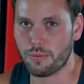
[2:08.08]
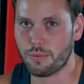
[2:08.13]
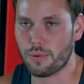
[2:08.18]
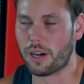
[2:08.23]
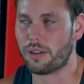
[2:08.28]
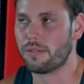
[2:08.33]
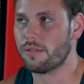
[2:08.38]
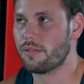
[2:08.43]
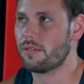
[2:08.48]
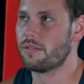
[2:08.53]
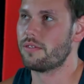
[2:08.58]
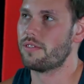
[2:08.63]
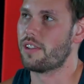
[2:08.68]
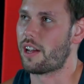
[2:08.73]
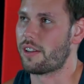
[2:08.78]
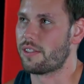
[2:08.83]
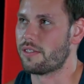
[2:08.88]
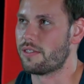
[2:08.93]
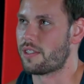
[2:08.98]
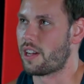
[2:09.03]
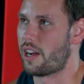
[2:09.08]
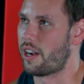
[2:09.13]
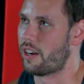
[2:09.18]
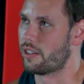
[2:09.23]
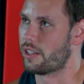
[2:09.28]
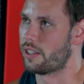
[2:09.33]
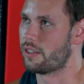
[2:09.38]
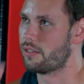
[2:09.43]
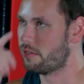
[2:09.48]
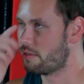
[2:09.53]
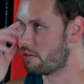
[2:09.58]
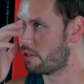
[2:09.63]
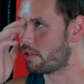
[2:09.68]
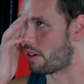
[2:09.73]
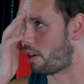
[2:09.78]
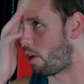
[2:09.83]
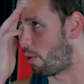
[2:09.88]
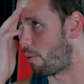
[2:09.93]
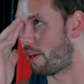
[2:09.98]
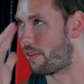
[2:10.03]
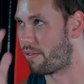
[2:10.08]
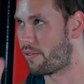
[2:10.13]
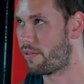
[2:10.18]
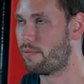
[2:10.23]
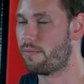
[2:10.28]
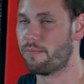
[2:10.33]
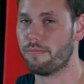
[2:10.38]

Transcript: Well, not entirely, always.